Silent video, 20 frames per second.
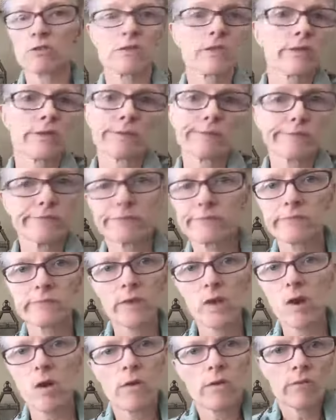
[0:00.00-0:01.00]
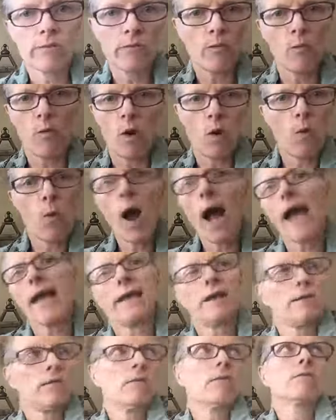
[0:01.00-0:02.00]
So why
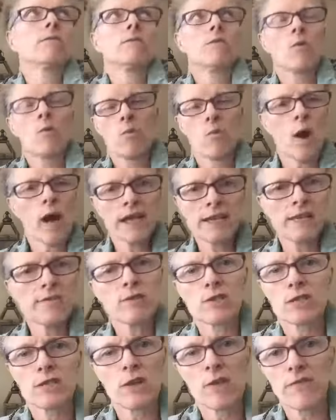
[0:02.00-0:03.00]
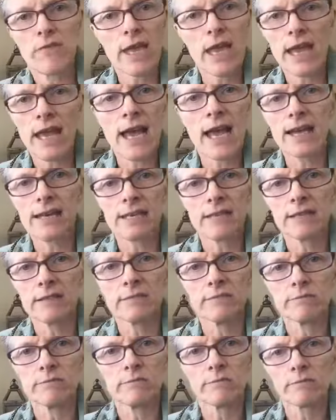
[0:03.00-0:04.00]
give yourself that
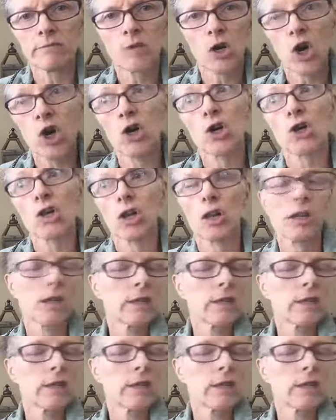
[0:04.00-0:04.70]
added hurdle?